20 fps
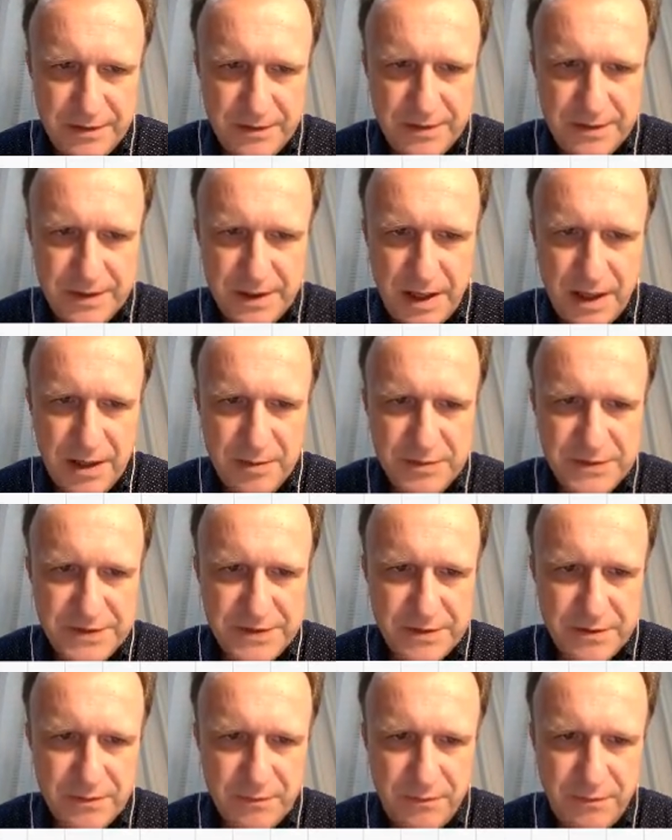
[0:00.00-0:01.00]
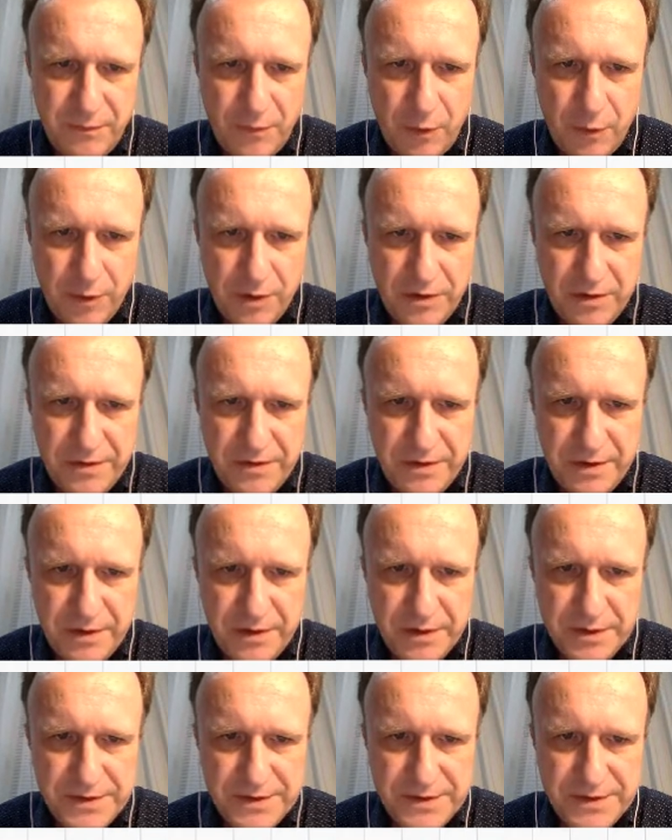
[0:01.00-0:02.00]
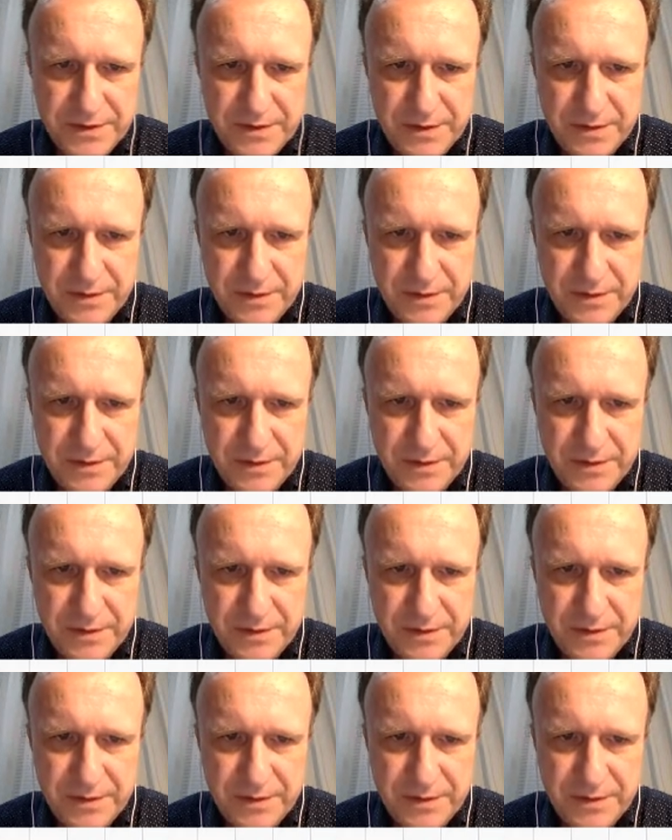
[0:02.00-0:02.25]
times 4/3.